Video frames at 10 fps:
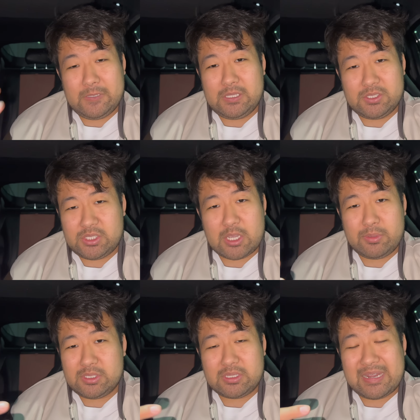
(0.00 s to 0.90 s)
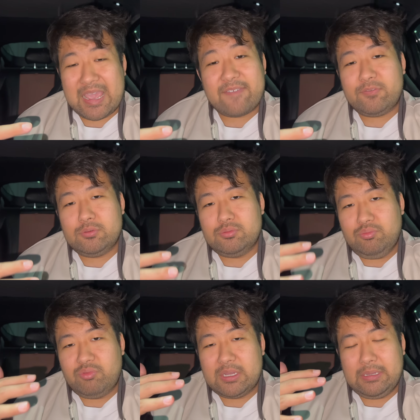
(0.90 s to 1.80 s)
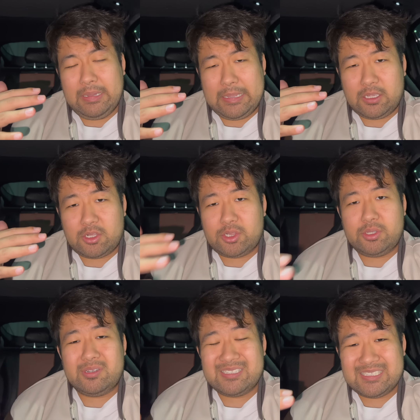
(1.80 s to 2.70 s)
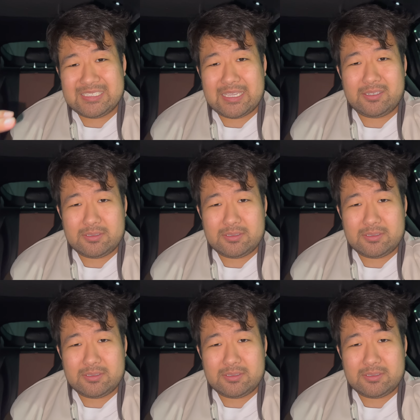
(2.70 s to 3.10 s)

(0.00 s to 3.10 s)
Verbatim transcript: Xiaomi is going to have to run like clearance sales.